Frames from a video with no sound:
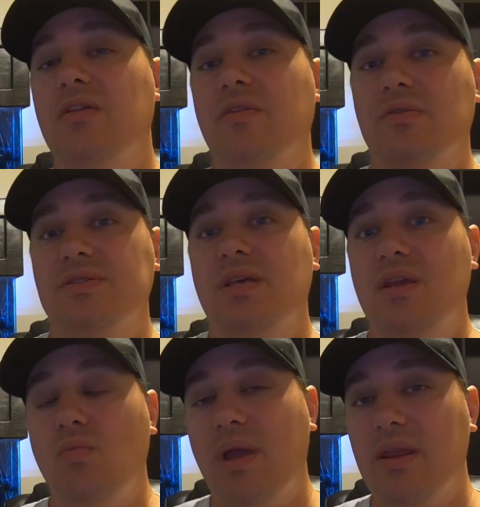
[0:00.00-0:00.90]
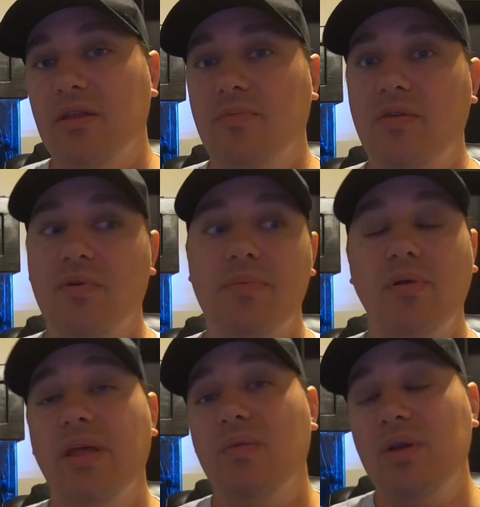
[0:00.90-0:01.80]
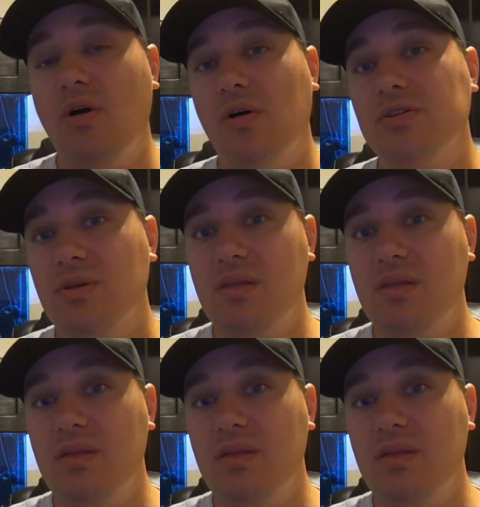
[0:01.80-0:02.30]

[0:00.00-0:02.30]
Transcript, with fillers: that are sitting waiting to be rebuilt, and we also